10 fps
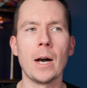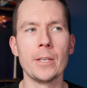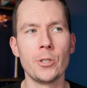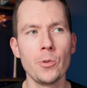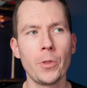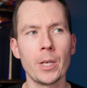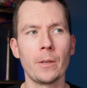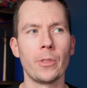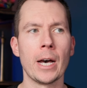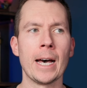I do
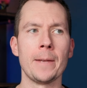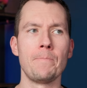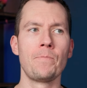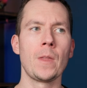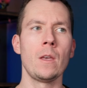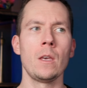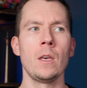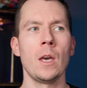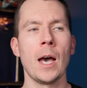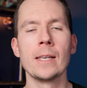think that
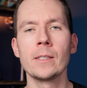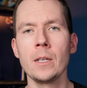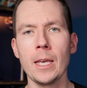as an